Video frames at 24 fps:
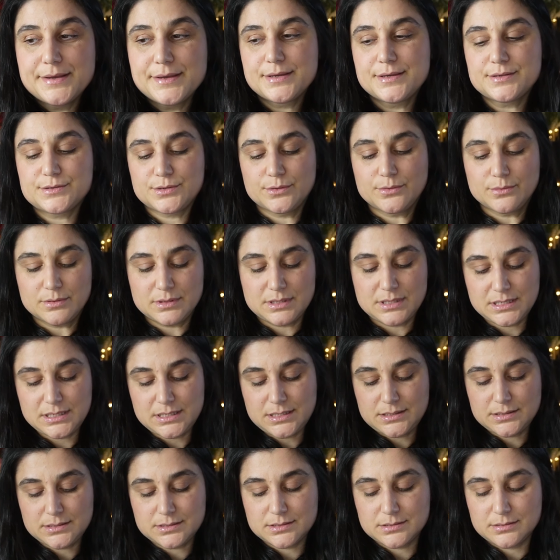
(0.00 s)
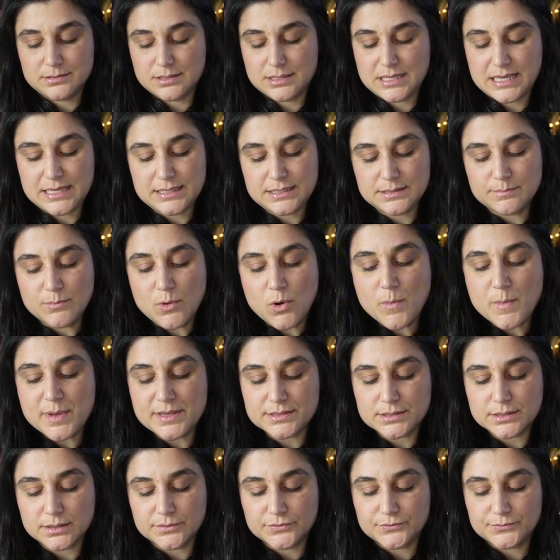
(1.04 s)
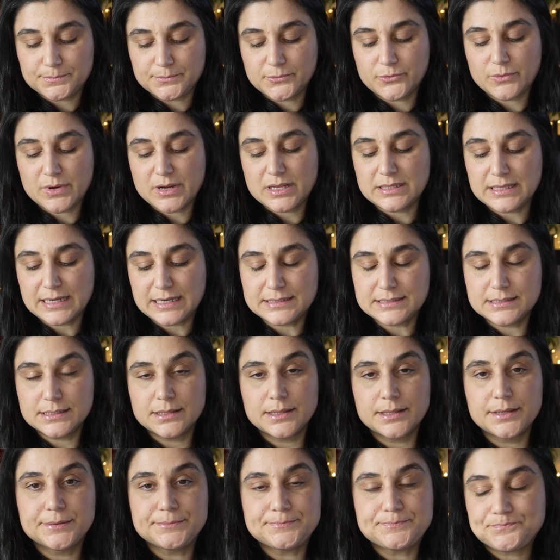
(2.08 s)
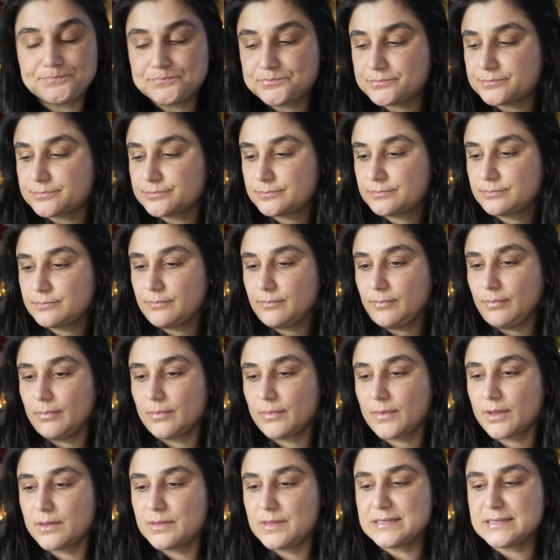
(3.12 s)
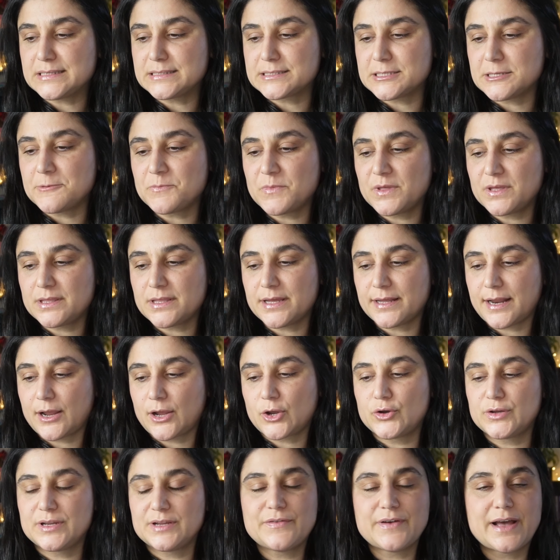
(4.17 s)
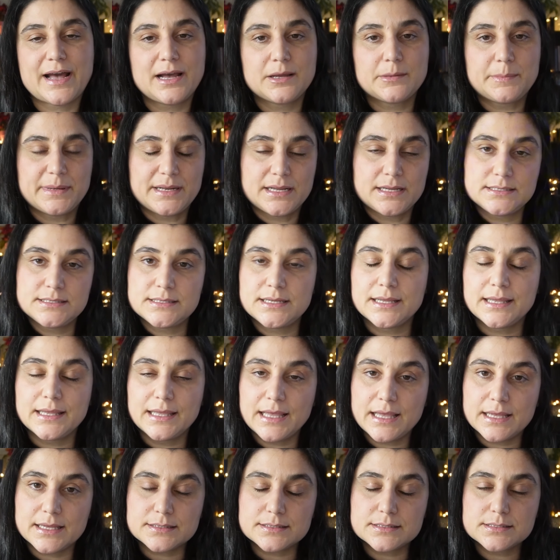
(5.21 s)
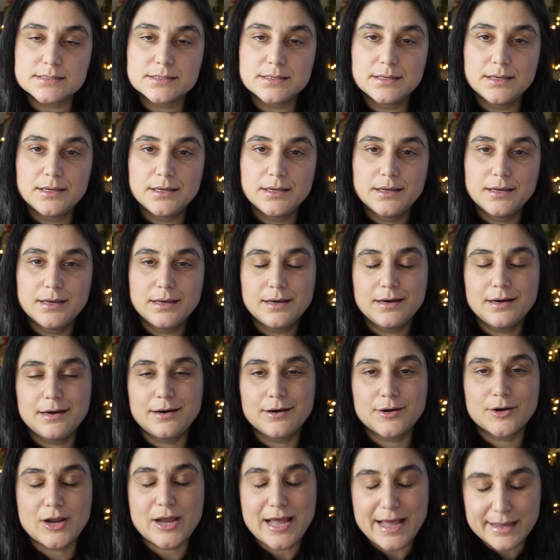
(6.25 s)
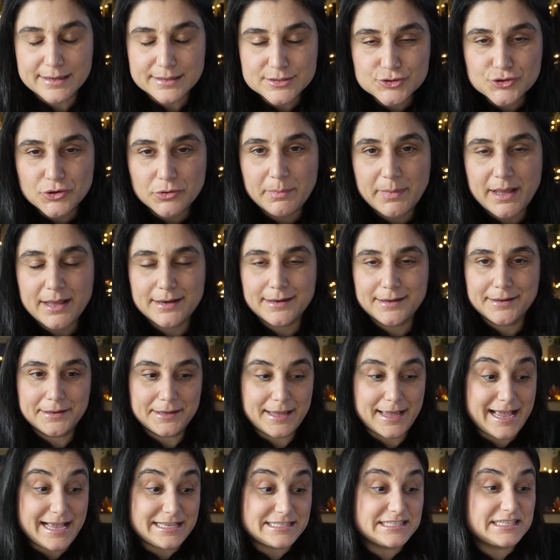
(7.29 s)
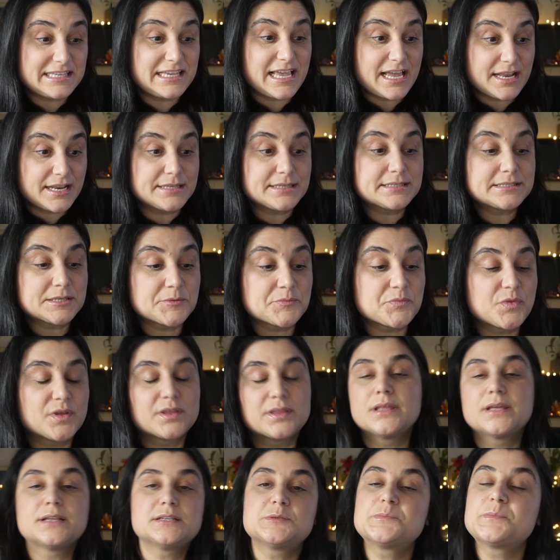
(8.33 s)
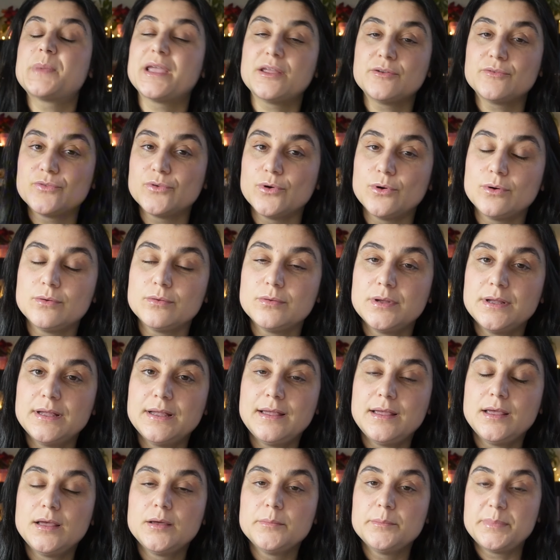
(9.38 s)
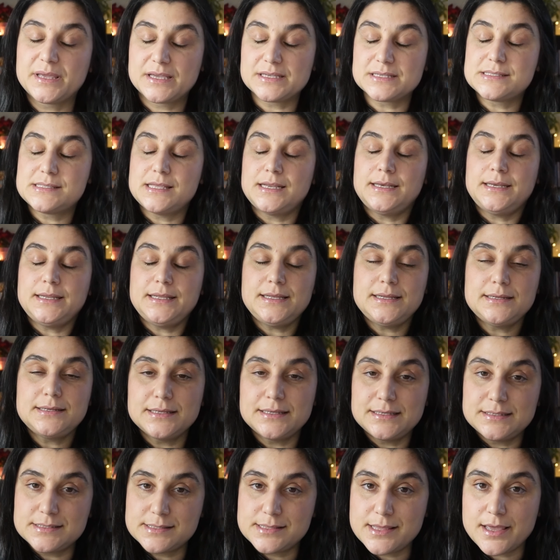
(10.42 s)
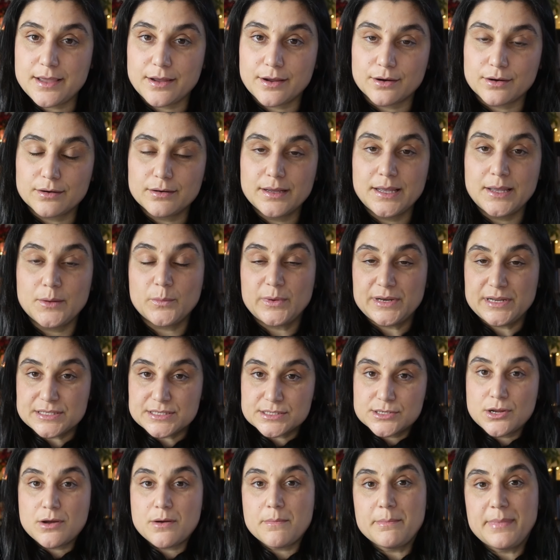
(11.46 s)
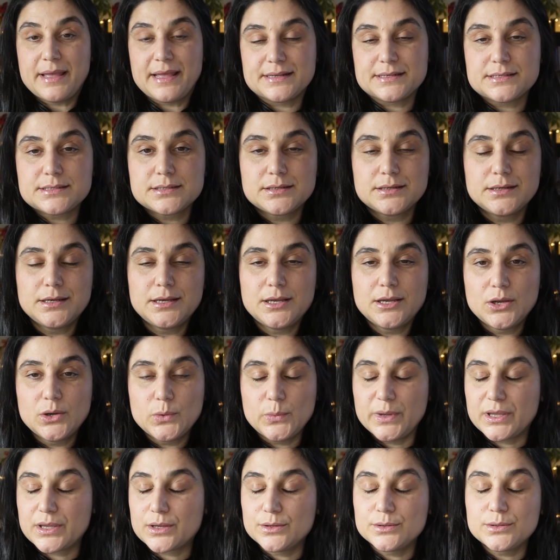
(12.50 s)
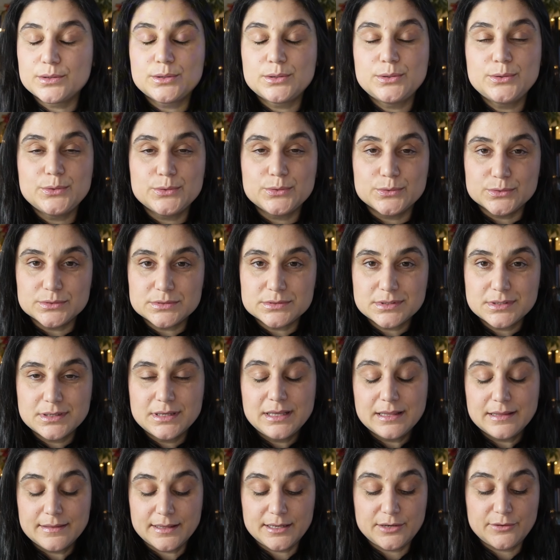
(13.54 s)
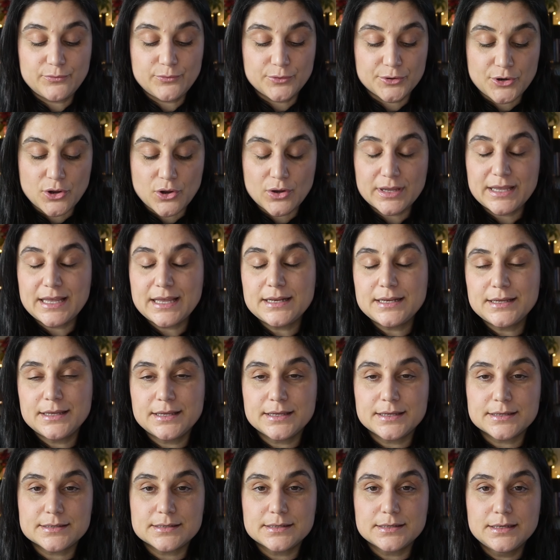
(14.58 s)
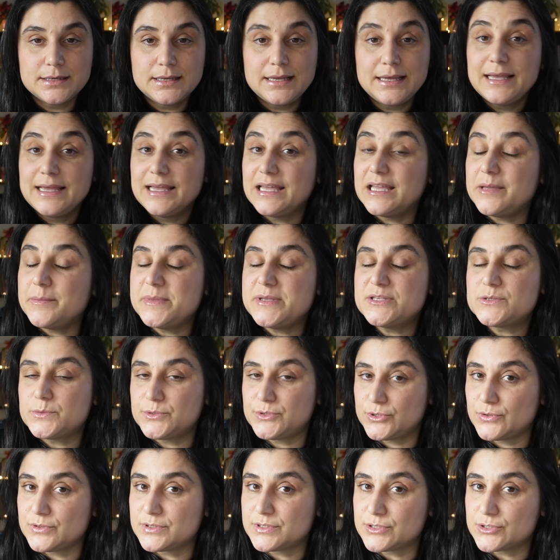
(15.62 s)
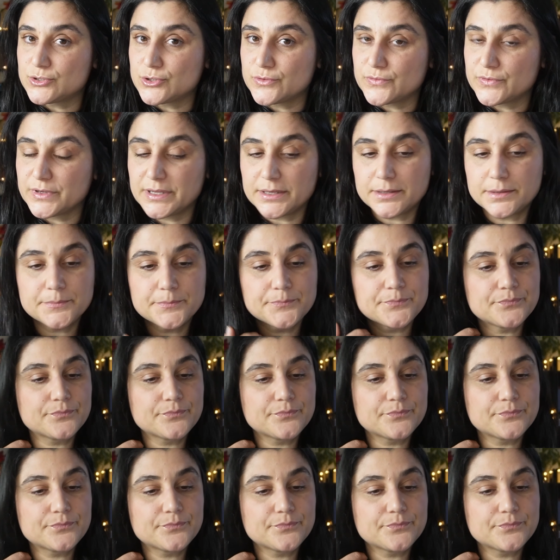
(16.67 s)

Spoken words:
So these moments of realizing that this is something that I could have had, but I didn't get, are as traumatic as getting something that is painful because the need is there. And when it's not met, we conclude that if we're not getting it, it means we don't deserve it.